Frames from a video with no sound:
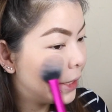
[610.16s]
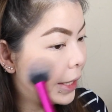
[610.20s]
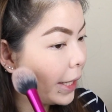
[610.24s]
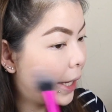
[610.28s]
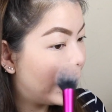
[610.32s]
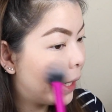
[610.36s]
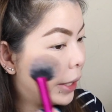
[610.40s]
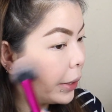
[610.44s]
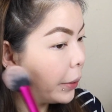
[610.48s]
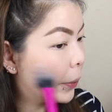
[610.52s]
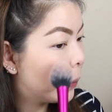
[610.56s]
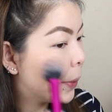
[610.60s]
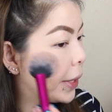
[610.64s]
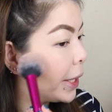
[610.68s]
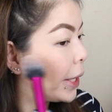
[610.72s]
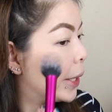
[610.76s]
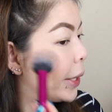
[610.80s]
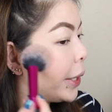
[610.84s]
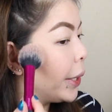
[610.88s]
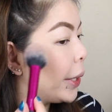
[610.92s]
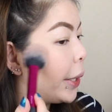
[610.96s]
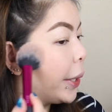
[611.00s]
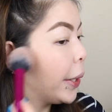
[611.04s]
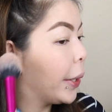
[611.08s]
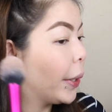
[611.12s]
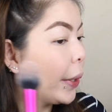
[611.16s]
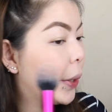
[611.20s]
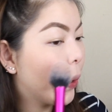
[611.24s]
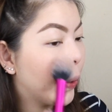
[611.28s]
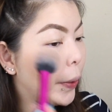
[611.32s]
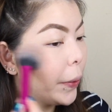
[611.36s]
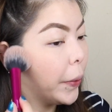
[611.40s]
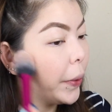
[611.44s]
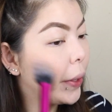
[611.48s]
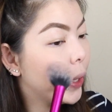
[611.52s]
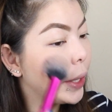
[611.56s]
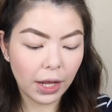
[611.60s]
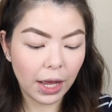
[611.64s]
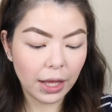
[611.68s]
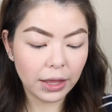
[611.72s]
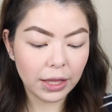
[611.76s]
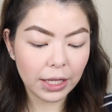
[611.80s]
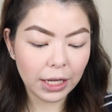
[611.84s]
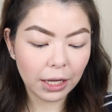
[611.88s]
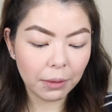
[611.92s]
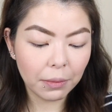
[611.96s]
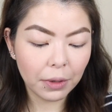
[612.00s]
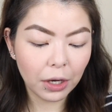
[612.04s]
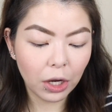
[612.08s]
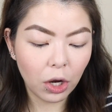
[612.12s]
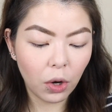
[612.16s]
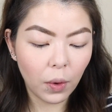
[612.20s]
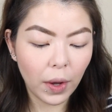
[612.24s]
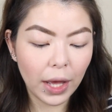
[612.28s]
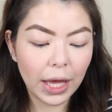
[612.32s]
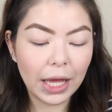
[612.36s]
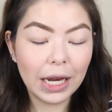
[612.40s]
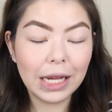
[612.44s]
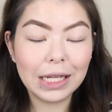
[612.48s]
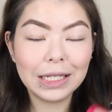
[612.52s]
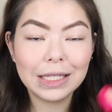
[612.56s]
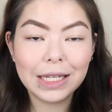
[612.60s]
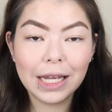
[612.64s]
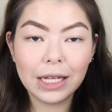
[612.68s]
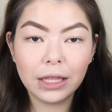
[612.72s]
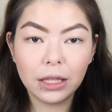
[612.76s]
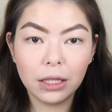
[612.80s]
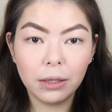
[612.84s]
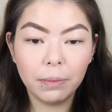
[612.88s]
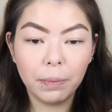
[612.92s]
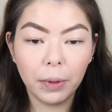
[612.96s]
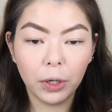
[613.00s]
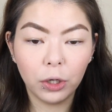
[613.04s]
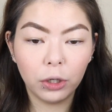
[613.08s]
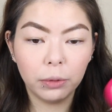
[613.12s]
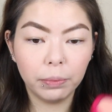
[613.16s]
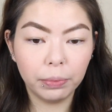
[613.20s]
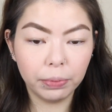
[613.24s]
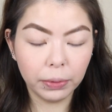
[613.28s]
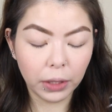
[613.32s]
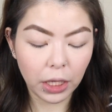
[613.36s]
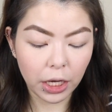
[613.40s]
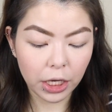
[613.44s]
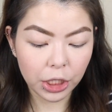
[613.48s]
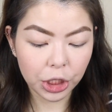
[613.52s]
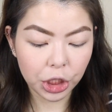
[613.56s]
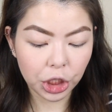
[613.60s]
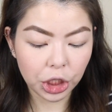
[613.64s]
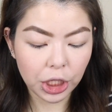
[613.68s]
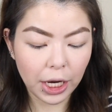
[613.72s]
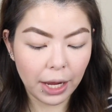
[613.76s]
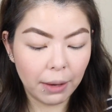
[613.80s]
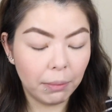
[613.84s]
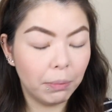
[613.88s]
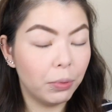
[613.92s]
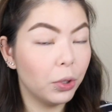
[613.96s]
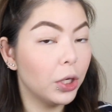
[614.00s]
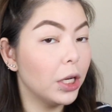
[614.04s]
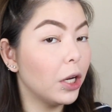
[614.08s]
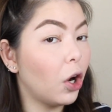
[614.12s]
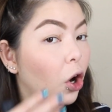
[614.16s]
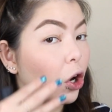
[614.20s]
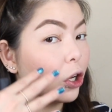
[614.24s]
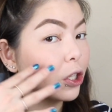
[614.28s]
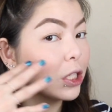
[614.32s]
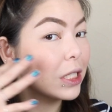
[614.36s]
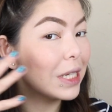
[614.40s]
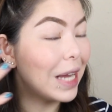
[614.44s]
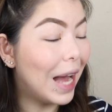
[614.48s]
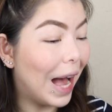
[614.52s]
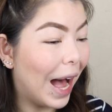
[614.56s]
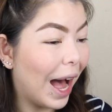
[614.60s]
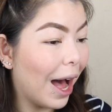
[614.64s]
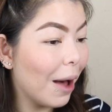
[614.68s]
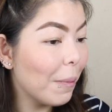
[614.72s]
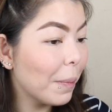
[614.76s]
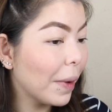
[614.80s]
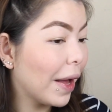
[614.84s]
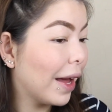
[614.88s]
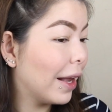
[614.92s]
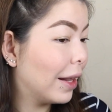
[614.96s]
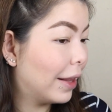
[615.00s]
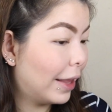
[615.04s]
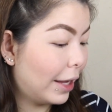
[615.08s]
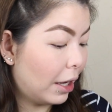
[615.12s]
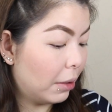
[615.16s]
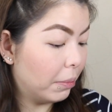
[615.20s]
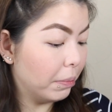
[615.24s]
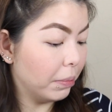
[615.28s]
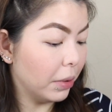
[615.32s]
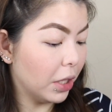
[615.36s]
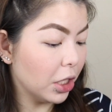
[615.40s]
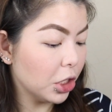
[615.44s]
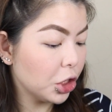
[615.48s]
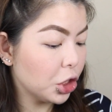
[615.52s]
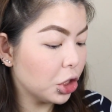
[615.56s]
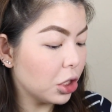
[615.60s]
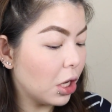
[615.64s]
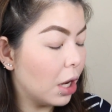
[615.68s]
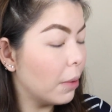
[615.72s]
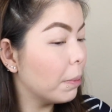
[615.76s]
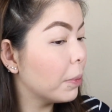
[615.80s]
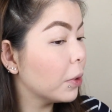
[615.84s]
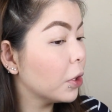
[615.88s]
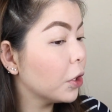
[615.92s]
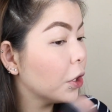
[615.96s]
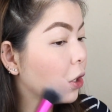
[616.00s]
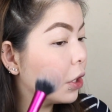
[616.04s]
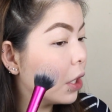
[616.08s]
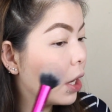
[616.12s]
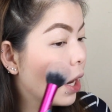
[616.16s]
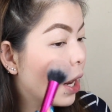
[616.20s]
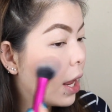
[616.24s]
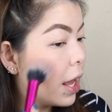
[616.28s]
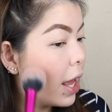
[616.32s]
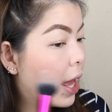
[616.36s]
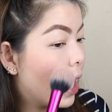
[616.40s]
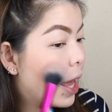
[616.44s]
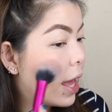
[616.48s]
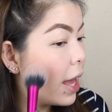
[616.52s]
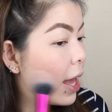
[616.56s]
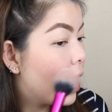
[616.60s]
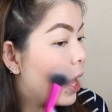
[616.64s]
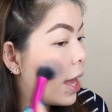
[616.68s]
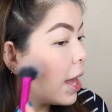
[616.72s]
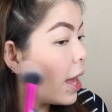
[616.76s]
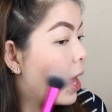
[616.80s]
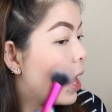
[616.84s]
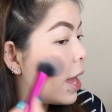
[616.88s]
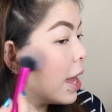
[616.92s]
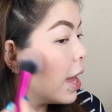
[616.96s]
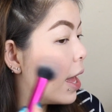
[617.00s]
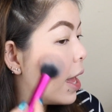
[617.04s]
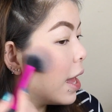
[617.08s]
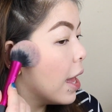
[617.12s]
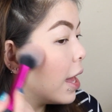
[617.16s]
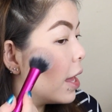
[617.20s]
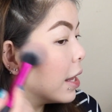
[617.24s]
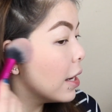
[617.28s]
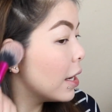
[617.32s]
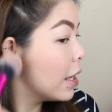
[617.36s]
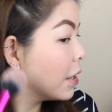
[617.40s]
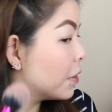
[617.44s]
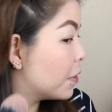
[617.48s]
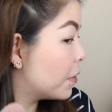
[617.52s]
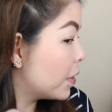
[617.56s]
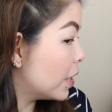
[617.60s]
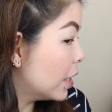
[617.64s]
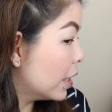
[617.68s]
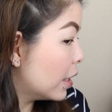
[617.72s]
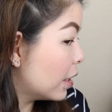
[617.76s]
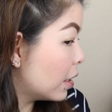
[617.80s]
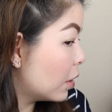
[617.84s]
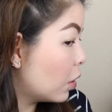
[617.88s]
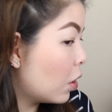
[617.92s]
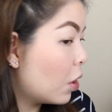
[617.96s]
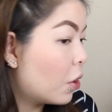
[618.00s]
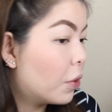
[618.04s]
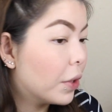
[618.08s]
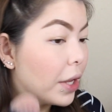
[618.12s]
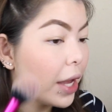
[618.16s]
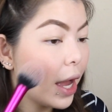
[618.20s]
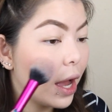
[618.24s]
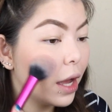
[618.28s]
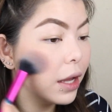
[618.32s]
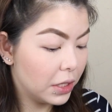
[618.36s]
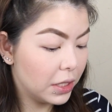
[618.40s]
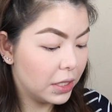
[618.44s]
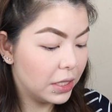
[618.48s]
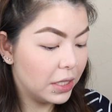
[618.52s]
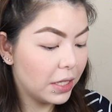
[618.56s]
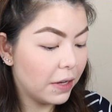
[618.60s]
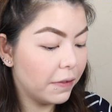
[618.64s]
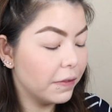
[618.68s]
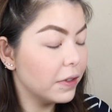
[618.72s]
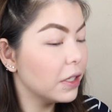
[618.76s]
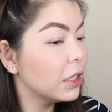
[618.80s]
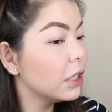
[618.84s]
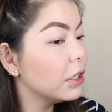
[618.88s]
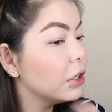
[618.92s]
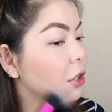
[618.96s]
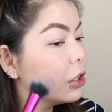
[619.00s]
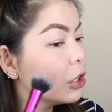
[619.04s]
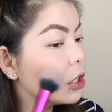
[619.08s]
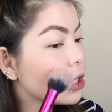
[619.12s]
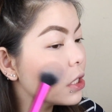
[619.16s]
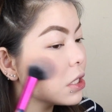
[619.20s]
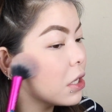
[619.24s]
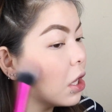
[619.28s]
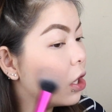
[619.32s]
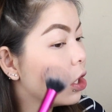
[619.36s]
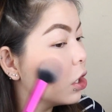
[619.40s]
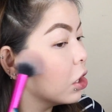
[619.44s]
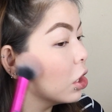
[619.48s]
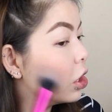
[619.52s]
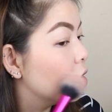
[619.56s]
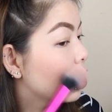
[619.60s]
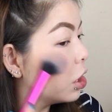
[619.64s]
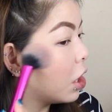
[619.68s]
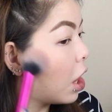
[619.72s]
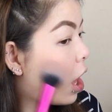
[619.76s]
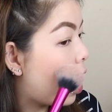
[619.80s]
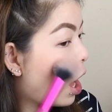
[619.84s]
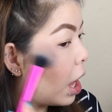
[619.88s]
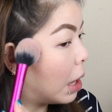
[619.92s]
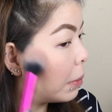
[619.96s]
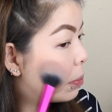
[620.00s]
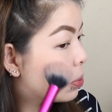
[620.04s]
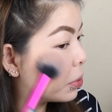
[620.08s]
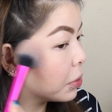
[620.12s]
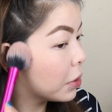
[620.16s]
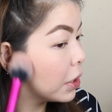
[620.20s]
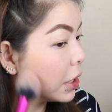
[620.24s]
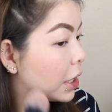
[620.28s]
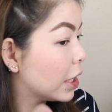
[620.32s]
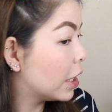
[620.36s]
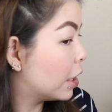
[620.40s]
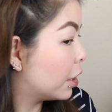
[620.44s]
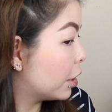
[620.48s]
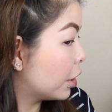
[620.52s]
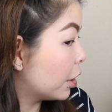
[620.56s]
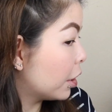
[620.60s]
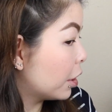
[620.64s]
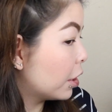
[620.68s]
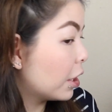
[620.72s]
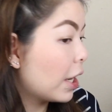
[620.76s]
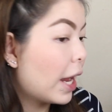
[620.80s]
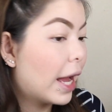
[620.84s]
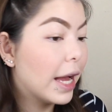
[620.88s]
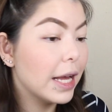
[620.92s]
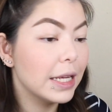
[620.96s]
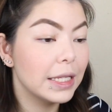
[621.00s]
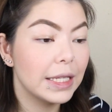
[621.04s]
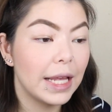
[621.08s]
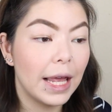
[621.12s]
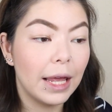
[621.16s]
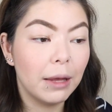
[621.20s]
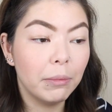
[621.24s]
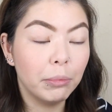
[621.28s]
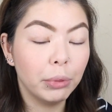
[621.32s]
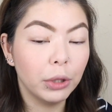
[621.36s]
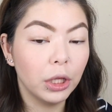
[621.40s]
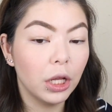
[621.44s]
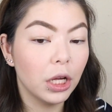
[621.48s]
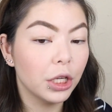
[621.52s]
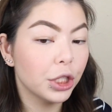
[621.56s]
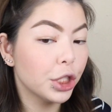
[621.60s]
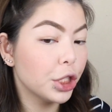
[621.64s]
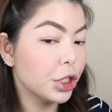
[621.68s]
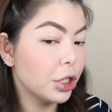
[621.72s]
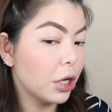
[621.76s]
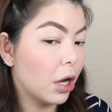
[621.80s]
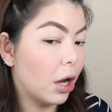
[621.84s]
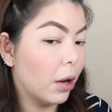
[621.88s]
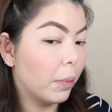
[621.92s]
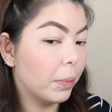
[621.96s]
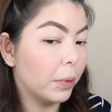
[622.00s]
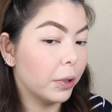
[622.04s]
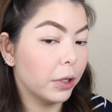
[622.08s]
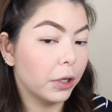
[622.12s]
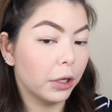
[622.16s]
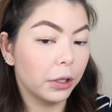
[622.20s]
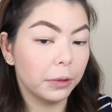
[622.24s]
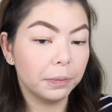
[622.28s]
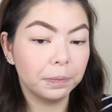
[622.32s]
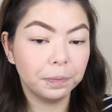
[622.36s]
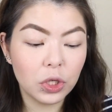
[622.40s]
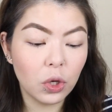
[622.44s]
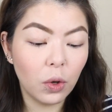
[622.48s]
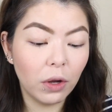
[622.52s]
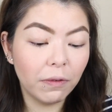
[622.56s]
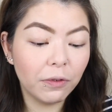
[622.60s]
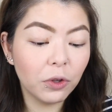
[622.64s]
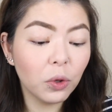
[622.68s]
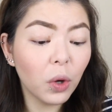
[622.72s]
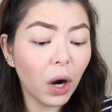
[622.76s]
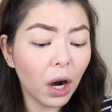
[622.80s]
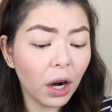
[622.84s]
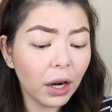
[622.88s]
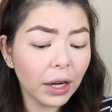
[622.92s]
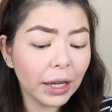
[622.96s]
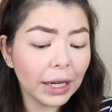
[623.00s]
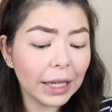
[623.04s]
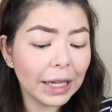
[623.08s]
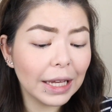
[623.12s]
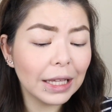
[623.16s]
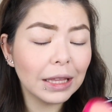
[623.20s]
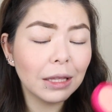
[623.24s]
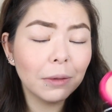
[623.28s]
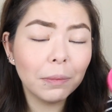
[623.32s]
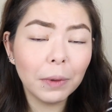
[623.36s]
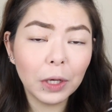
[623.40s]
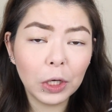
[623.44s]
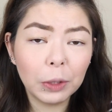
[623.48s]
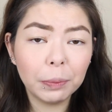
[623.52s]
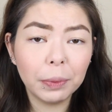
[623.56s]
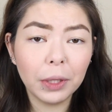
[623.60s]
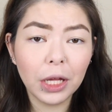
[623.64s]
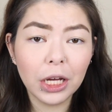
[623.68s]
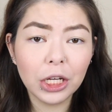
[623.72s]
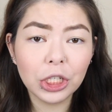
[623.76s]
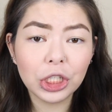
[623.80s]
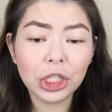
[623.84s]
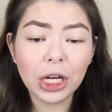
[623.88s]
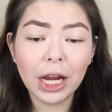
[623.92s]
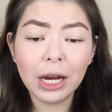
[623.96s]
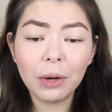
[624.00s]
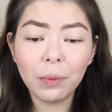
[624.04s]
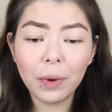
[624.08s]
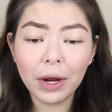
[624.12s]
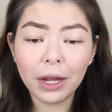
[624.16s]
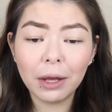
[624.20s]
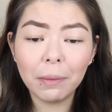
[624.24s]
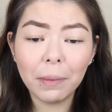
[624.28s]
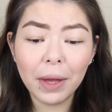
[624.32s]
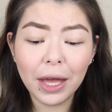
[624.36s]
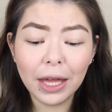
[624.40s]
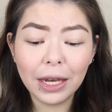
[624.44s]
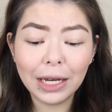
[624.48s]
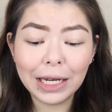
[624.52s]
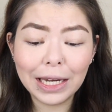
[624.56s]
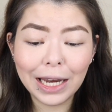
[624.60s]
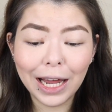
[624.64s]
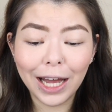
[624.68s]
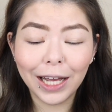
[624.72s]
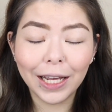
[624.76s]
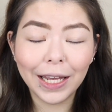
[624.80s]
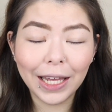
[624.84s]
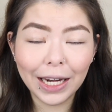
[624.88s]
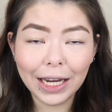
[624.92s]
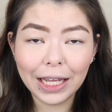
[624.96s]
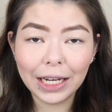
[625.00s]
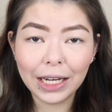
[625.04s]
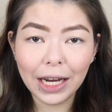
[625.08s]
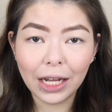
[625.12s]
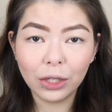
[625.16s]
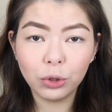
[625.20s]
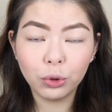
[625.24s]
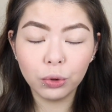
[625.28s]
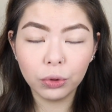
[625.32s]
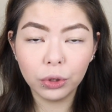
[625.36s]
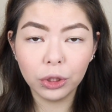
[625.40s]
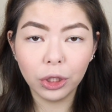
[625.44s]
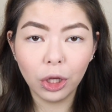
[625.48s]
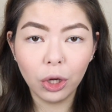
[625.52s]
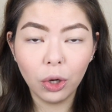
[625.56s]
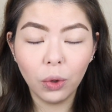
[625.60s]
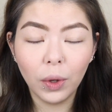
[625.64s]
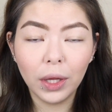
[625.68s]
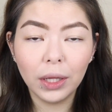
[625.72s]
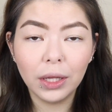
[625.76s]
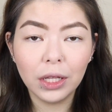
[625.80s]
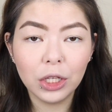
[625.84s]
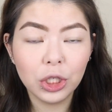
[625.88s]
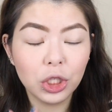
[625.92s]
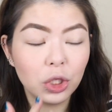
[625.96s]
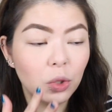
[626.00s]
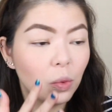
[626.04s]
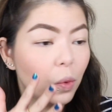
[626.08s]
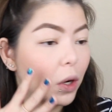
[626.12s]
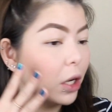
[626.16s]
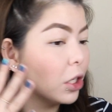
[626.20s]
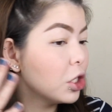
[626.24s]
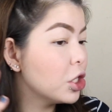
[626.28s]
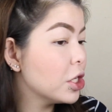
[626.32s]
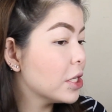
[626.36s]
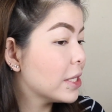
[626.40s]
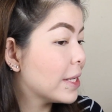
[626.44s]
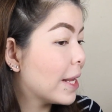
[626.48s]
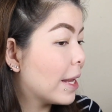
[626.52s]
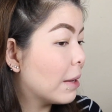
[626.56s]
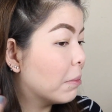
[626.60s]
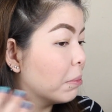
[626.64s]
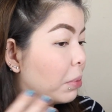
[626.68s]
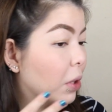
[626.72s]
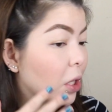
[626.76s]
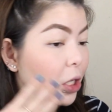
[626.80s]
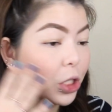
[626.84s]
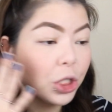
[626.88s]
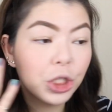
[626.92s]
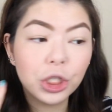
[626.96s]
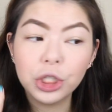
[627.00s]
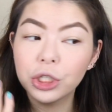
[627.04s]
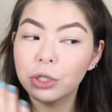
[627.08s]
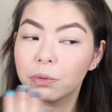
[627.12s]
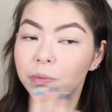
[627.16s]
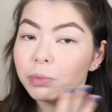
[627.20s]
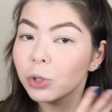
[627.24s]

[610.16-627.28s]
There we go. I think I'm gonna go ahead and take the butter blush and put it on top, kind of like a blush topper. And I think, oh yeah, it definitely looks a lot prettier as a blush topper. So if you are gonna get the butter blush, I recommend not getting Natural Glow unless you want just a blush